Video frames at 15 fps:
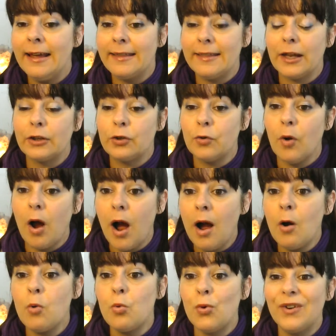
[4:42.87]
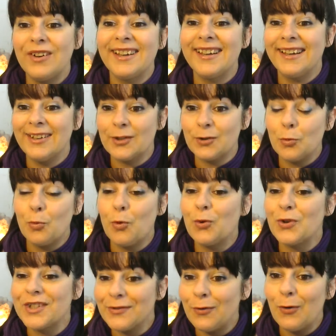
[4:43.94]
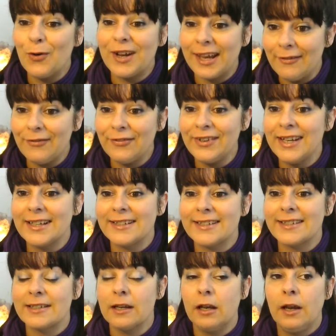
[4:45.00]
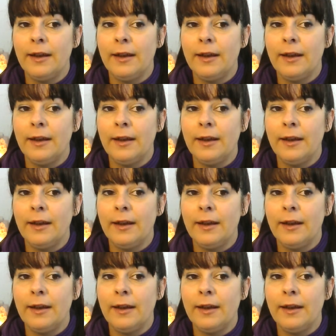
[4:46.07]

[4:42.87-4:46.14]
that you are working towards forgiveness.